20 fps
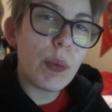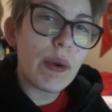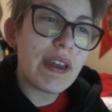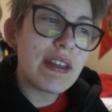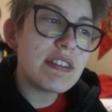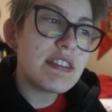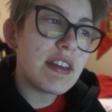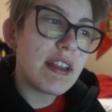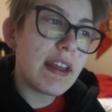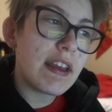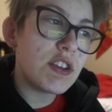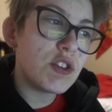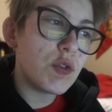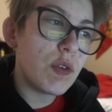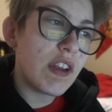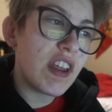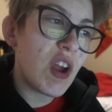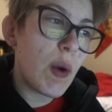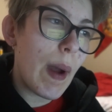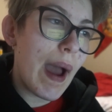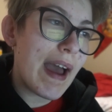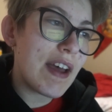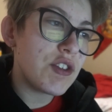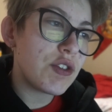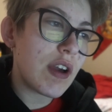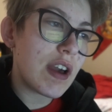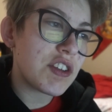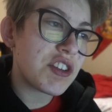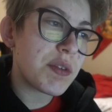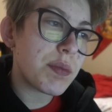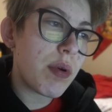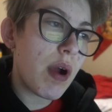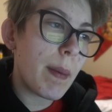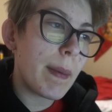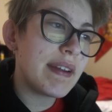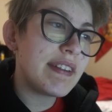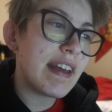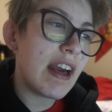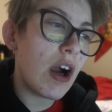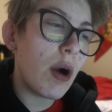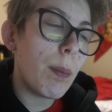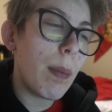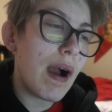In today's video, as you guys can probably tell